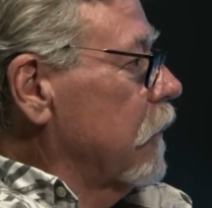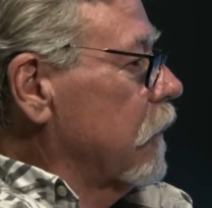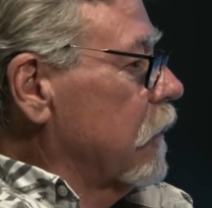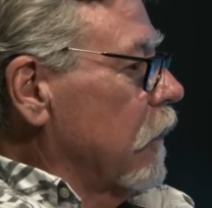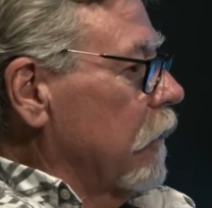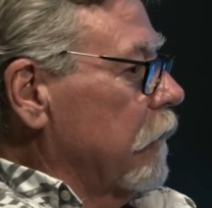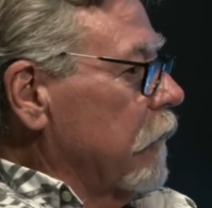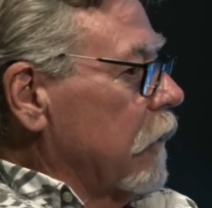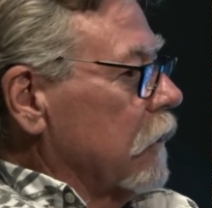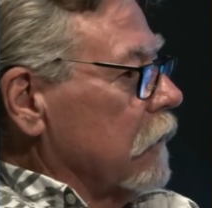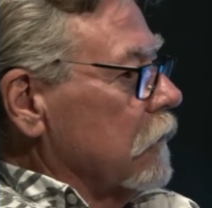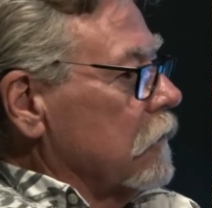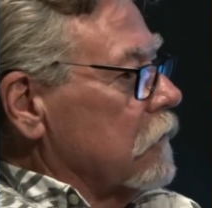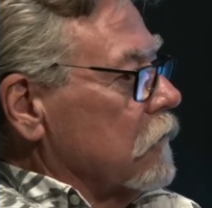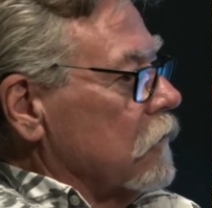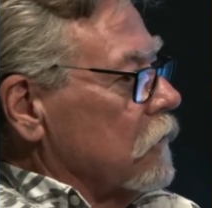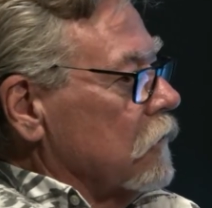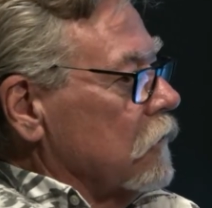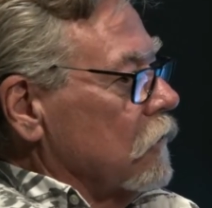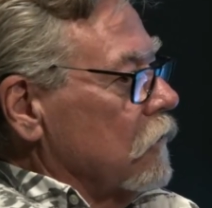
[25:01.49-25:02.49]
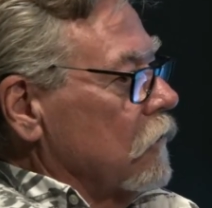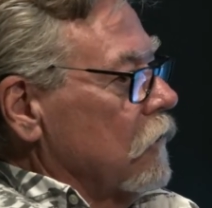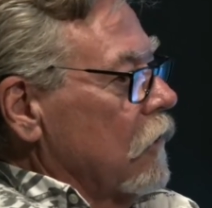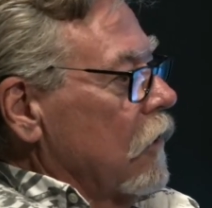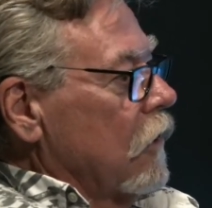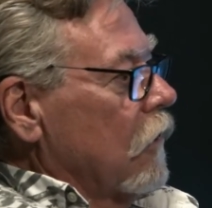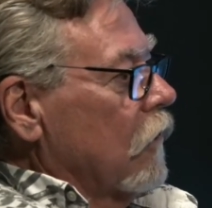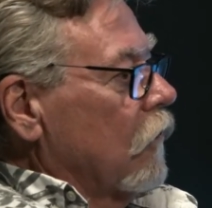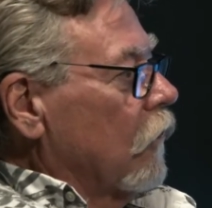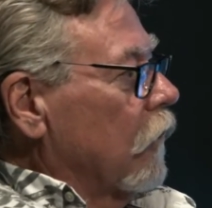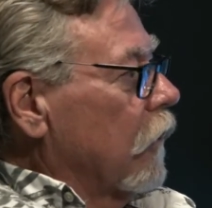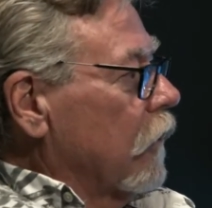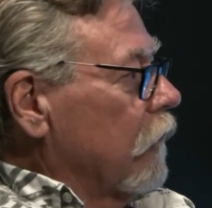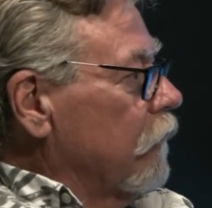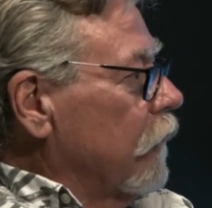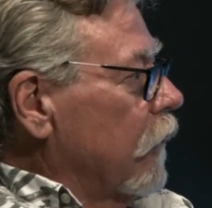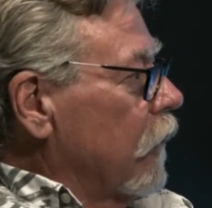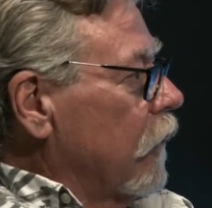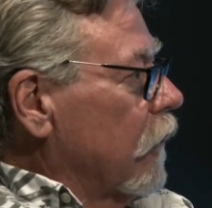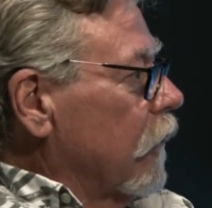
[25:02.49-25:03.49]
coming to one
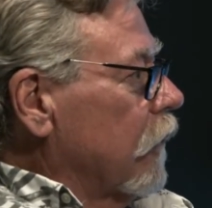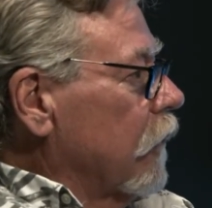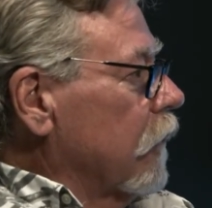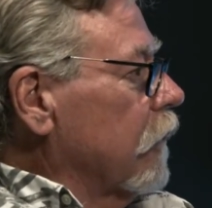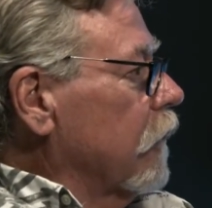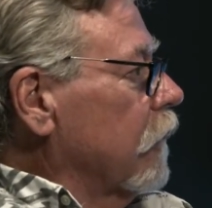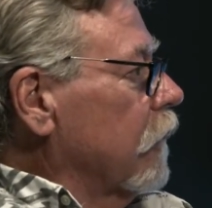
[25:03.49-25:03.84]
of our